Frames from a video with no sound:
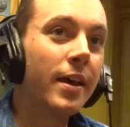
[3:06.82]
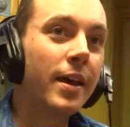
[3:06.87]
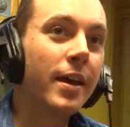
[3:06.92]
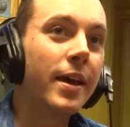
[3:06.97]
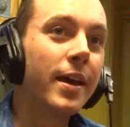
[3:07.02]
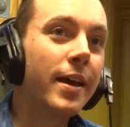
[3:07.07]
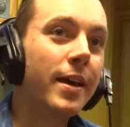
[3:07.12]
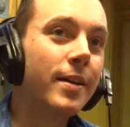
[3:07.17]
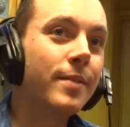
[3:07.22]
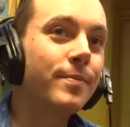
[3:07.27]

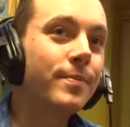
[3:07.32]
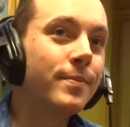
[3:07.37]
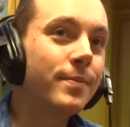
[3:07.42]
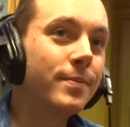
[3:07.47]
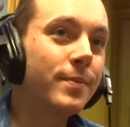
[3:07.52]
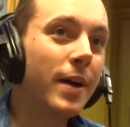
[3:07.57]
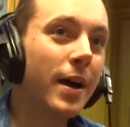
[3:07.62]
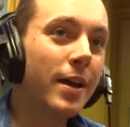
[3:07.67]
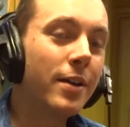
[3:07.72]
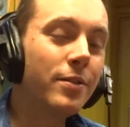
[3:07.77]

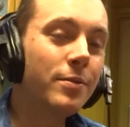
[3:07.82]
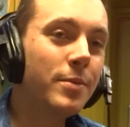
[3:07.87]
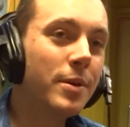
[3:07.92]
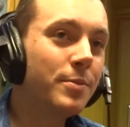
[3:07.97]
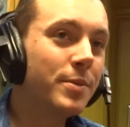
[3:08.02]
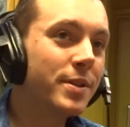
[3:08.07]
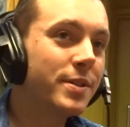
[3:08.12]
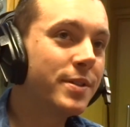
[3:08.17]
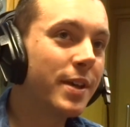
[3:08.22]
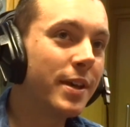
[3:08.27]
I
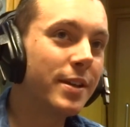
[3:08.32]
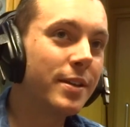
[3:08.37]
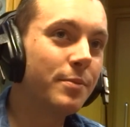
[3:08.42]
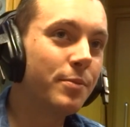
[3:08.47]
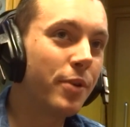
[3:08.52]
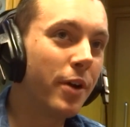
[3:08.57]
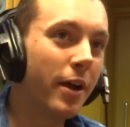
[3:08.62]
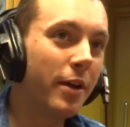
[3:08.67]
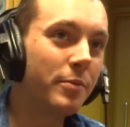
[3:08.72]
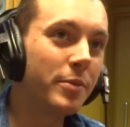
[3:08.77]
remember sitting in
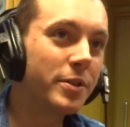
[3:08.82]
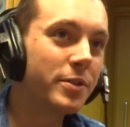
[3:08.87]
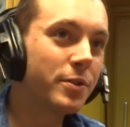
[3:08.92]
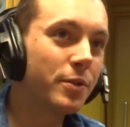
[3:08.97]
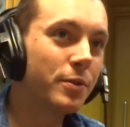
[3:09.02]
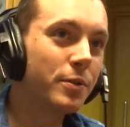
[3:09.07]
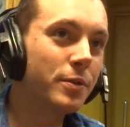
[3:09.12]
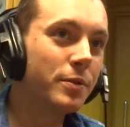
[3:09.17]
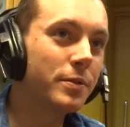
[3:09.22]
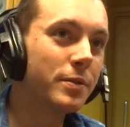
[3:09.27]
primary
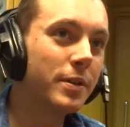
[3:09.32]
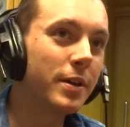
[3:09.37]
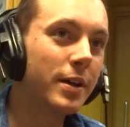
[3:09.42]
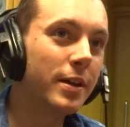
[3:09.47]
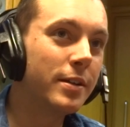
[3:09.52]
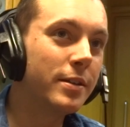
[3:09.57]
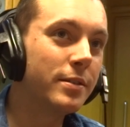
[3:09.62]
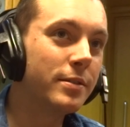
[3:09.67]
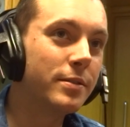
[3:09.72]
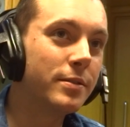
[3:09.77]
school
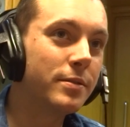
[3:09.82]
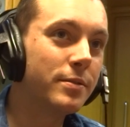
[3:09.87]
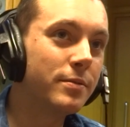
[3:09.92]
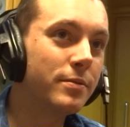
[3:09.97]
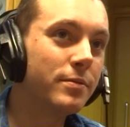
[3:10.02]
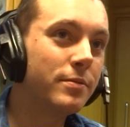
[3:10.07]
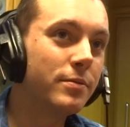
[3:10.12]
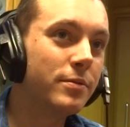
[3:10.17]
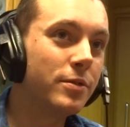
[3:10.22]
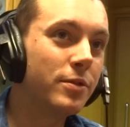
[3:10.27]

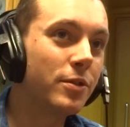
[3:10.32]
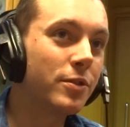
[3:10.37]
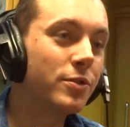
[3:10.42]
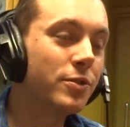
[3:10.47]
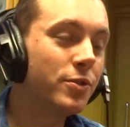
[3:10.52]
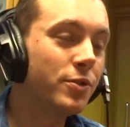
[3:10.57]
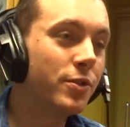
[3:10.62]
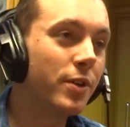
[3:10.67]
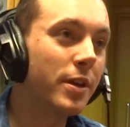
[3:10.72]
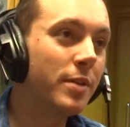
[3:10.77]
and
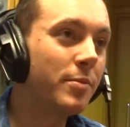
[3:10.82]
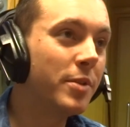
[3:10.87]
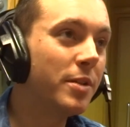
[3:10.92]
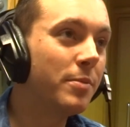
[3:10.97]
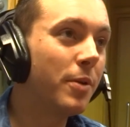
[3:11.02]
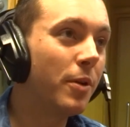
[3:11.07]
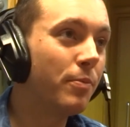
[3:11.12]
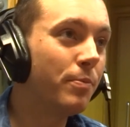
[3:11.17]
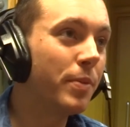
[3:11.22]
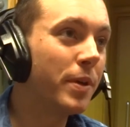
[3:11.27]
just dreaming
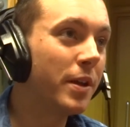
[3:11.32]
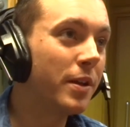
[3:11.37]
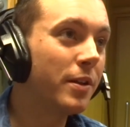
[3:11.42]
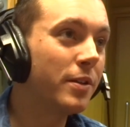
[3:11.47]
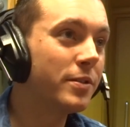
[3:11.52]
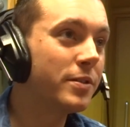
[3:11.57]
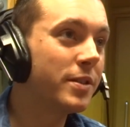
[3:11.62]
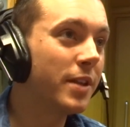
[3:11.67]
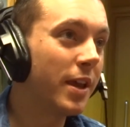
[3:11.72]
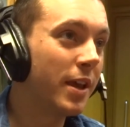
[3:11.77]
about being
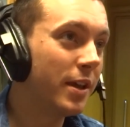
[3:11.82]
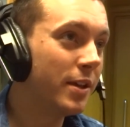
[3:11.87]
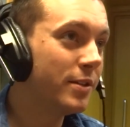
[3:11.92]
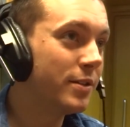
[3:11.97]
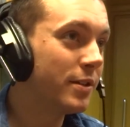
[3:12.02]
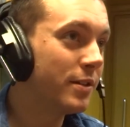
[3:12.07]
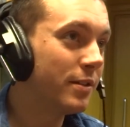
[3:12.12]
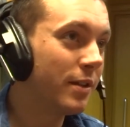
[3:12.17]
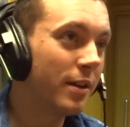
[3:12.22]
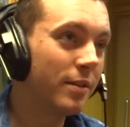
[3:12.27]
on
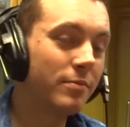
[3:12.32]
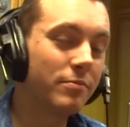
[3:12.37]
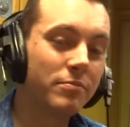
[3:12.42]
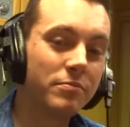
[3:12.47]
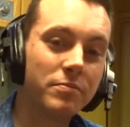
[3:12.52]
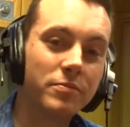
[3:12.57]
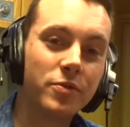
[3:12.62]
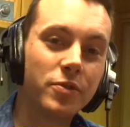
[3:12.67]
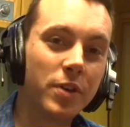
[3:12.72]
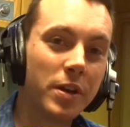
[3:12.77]
stage and
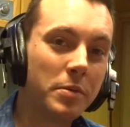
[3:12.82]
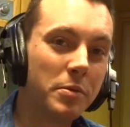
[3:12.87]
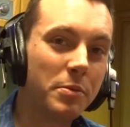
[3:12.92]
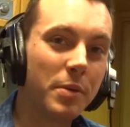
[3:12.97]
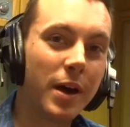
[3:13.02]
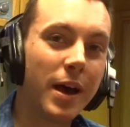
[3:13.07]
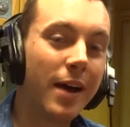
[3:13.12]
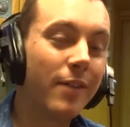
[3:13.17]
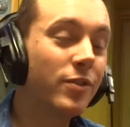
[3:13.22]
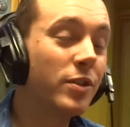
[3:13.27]
dreaming
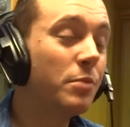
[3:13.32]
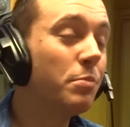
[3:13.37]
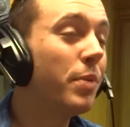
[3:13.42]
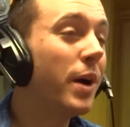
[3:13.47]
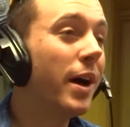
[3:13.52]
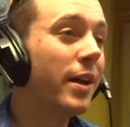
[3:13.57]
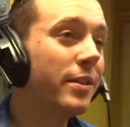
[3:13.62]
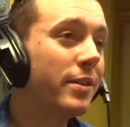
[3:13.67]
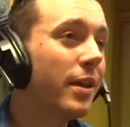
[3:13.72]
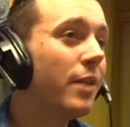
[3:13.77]
about having a
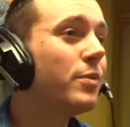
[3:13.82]
band.